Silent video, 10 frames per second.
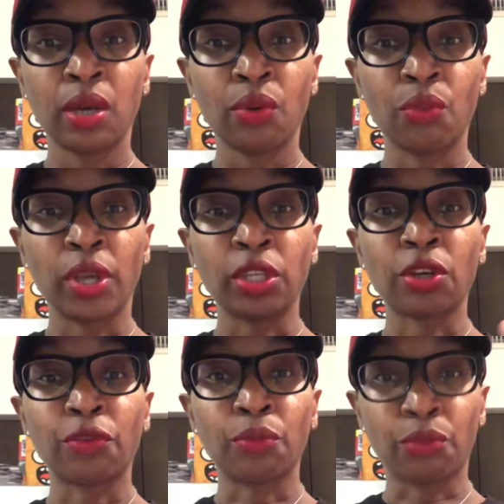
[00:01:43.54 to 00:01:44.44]
when
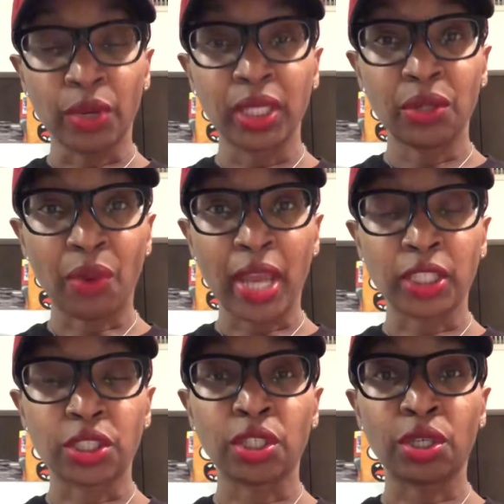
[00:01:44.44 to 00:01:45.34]
you're really ready
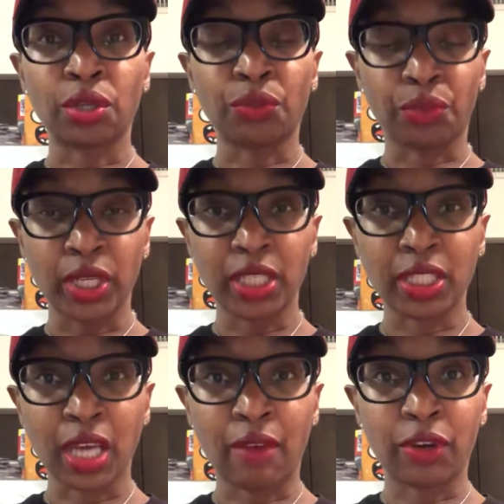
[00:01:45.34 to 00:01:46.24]
to
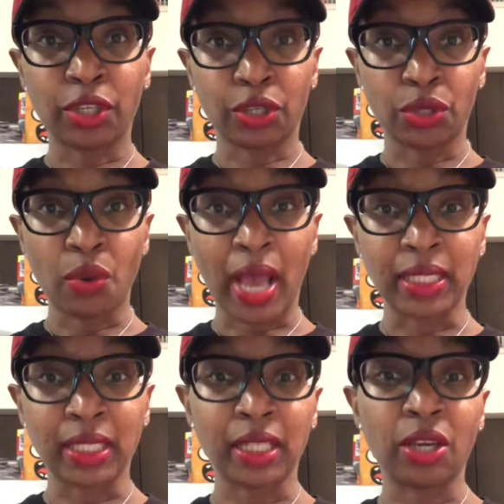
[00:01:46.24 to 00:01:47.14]
rediscover your new
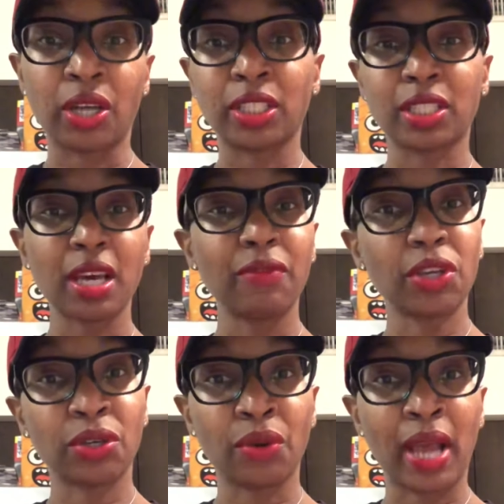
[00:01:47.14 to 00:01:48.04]
identity or discover
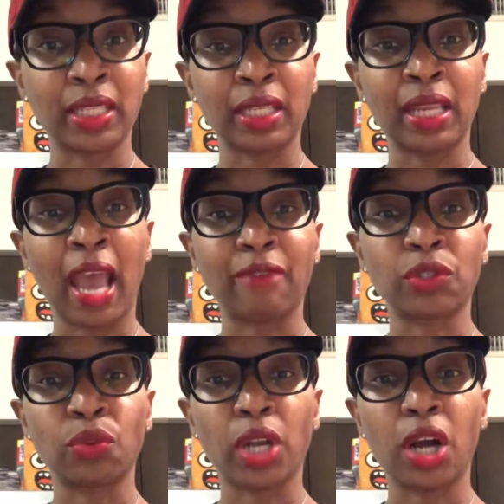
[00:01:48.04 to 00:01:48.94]
your new identity
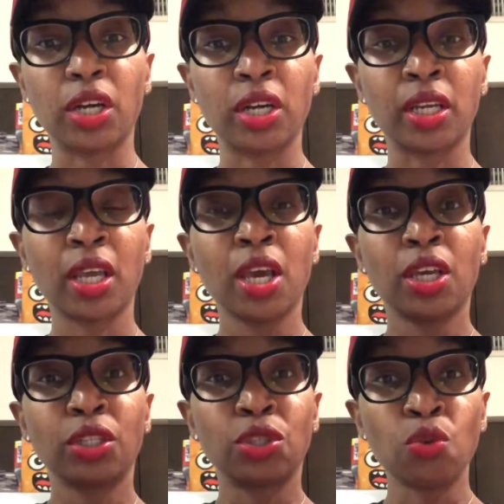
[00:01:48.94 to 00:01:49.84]
after widowhood,
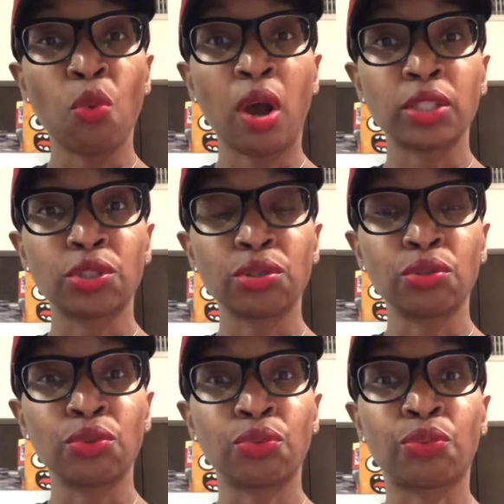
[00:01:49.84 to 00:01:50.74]
you want
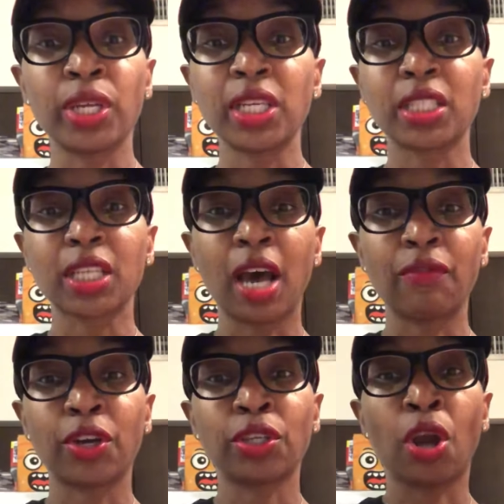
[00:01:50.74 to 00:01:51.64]
to
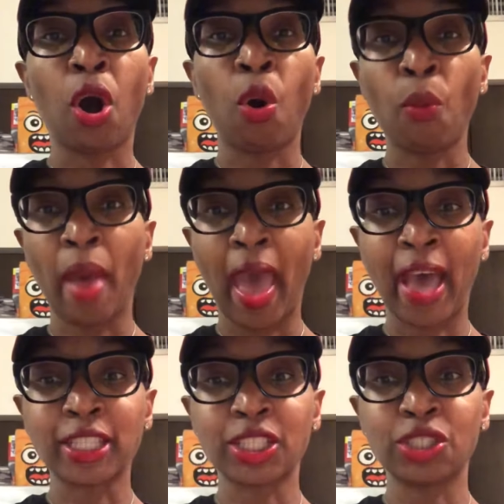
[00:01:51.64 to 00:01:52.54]
rediscover your old
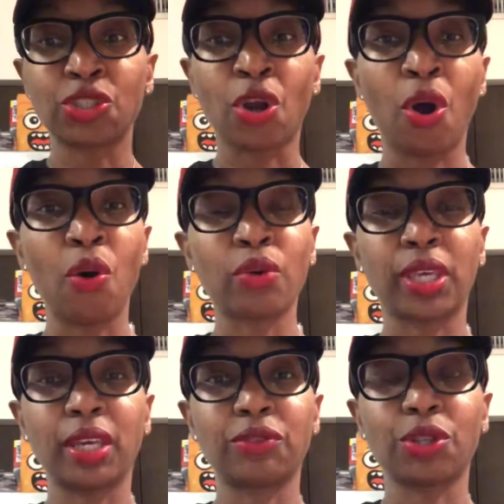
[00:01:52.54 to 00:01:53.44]
passions, your old
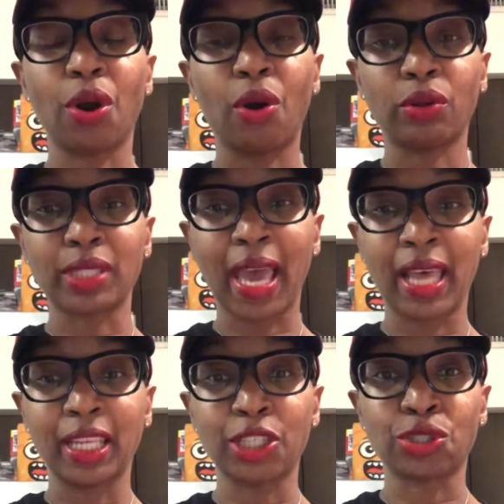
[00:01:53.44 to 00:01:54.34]
gifts, your old
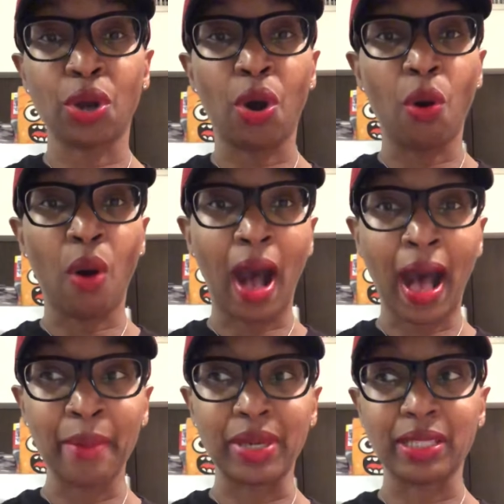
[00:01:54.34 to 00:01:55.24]
talents, your old
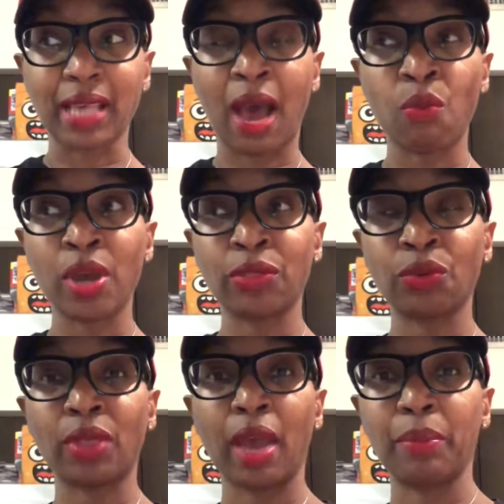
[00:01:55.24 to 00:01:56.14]
hobbies. I went
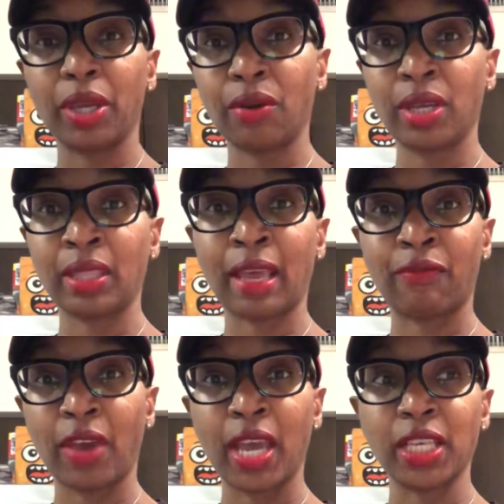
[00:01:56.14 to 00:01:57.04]
through that period,
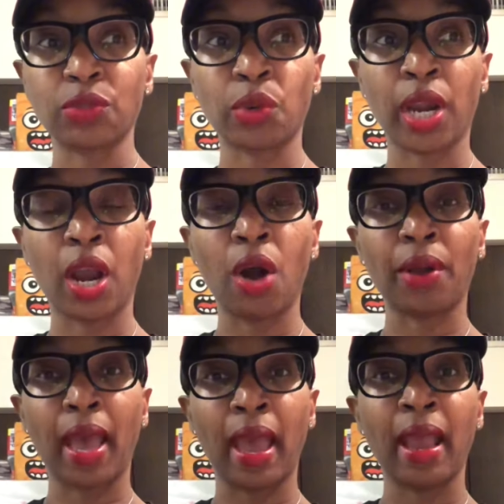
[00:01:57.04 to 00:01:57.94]
that phase where,
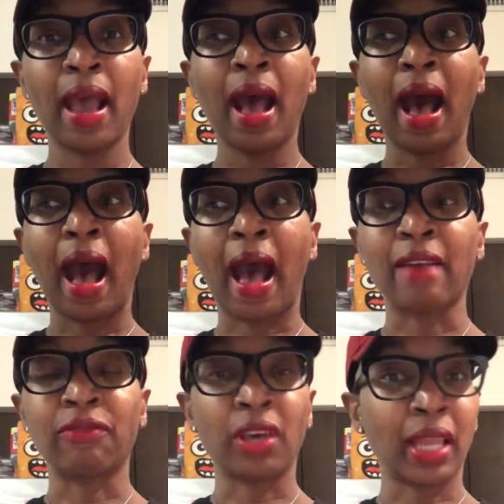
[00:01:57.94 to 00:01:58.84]
okay,
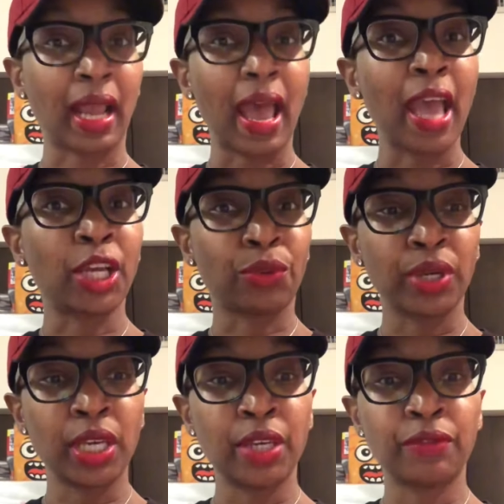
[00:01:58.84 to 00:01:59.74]
I felt like I had
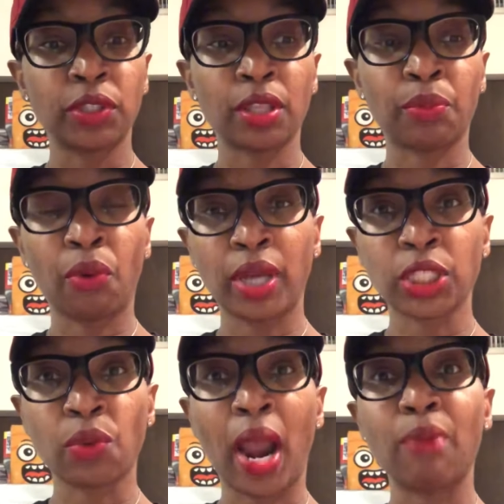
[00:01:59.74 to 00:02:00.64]
grieved to the point
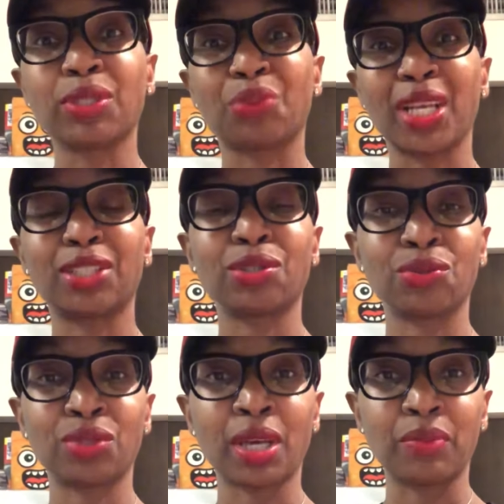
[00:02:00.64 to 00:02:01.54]
to where I was ready to
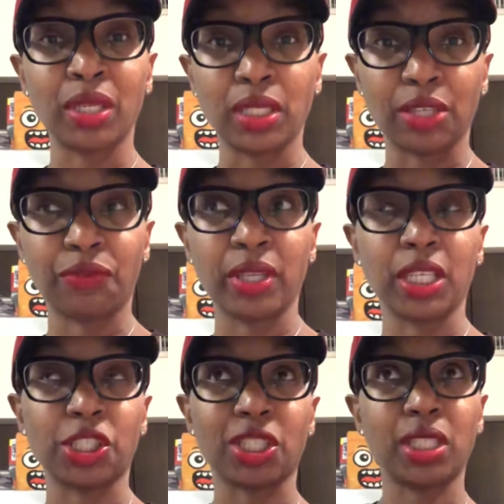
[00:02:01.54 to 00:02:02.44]
do something different
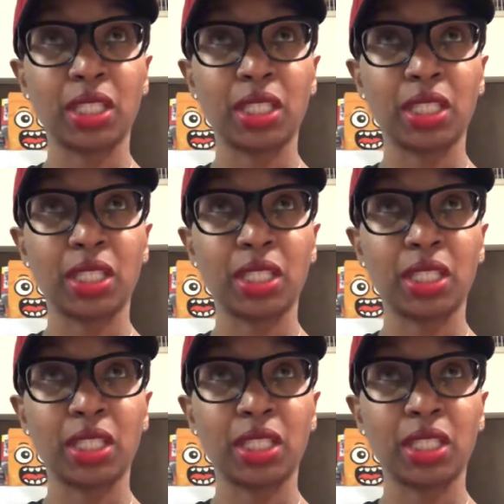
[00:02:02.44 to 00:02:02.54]
than just